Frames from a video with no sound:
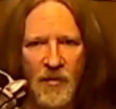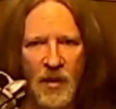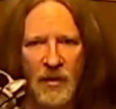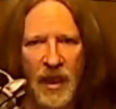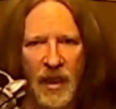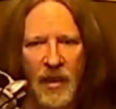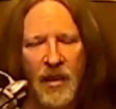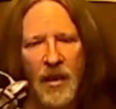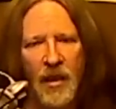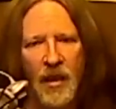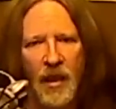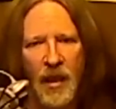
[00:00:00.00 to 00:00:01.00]
Okay,
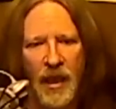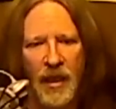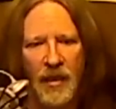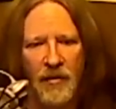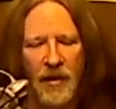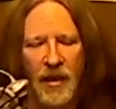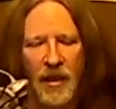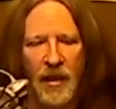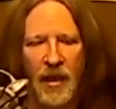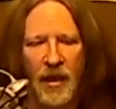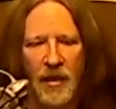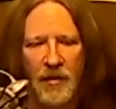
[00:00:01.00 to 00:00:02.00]
and
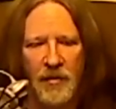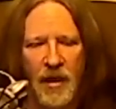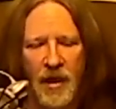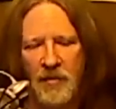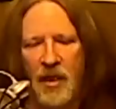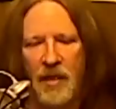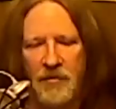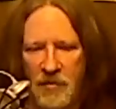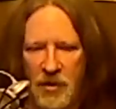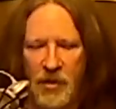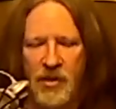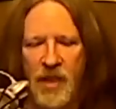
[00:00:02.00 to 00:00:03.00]
I
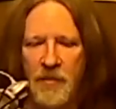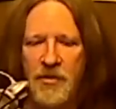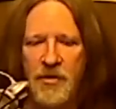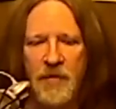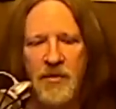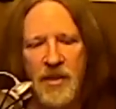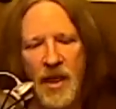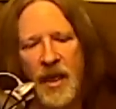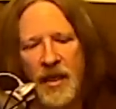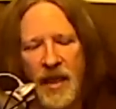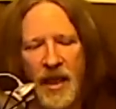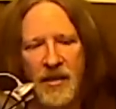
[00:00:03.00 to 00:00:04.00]
use upstream
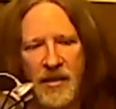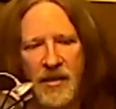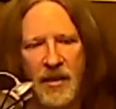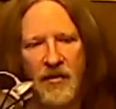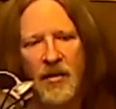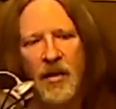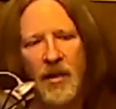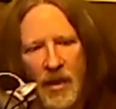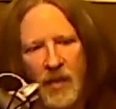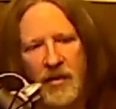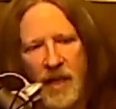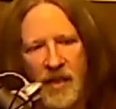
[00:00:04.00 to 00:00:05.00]
side as in
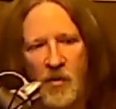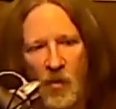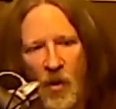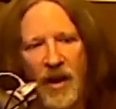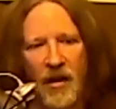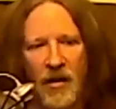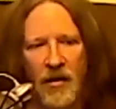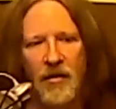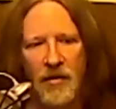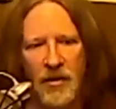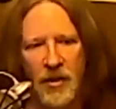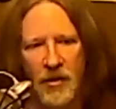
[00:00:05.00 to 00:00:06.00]
that's
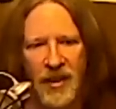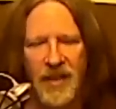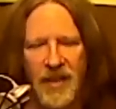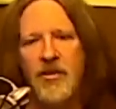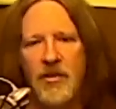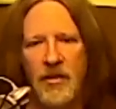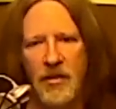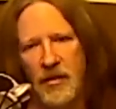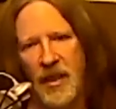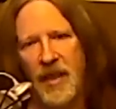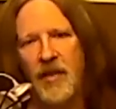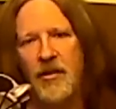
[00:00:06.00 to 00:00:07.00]
where your
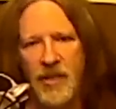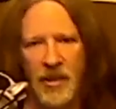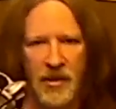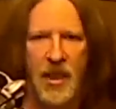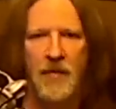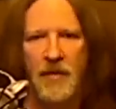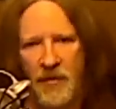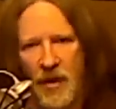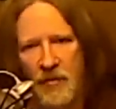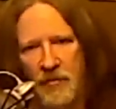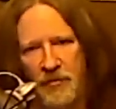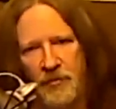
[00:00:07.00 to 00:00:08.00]
initial energy is coming
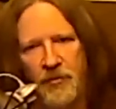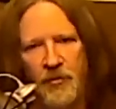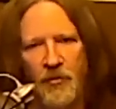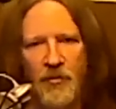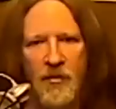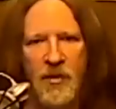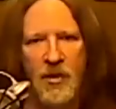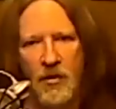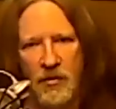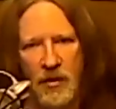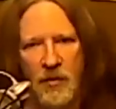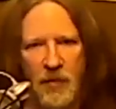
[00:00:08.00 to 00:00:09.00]
from.
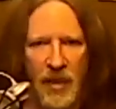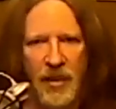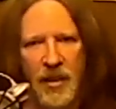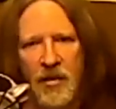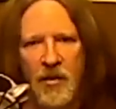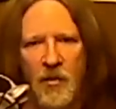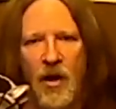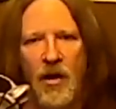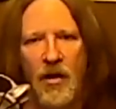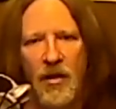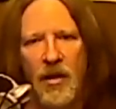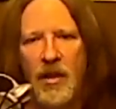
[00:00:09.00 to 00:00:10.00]
So you plug it into the
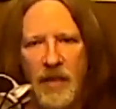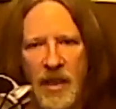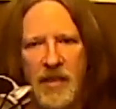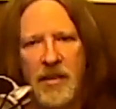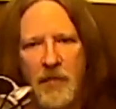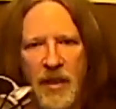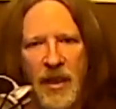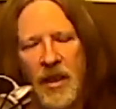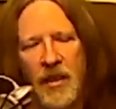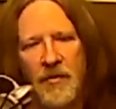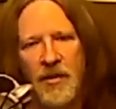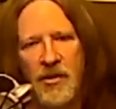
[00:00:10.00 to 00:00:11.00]
wall, that's the
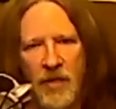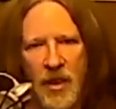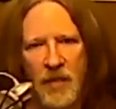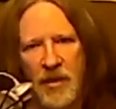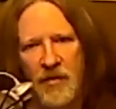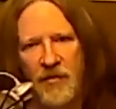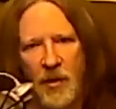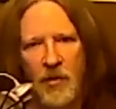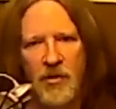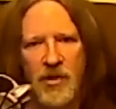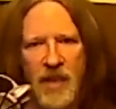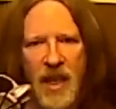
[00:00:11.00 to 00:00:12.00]
beginning of the stream. It
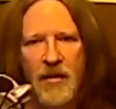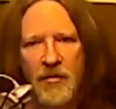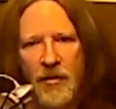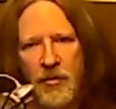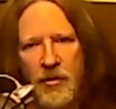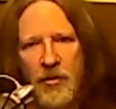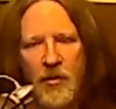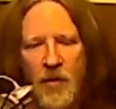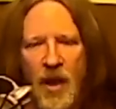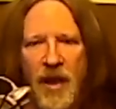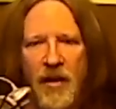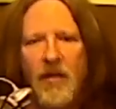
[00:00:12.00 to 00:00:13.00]
flows down through the
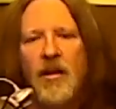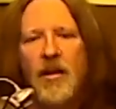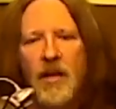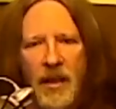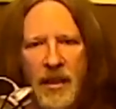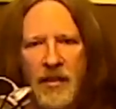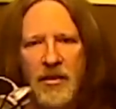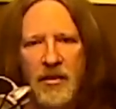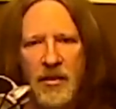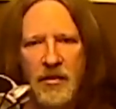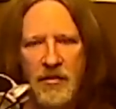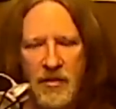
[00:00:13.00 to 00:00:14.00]
wire into
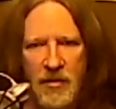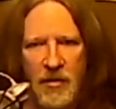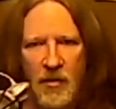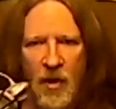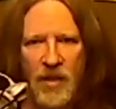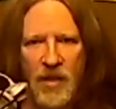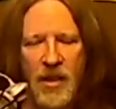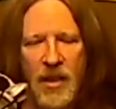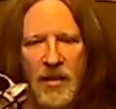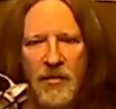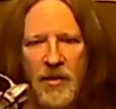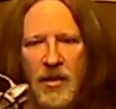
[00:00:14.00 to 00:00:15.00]
the one
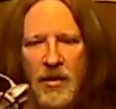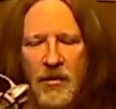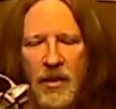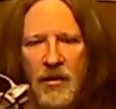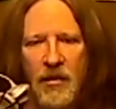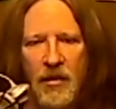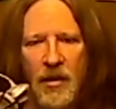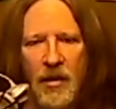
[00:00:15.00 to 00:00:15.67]
side of the unit,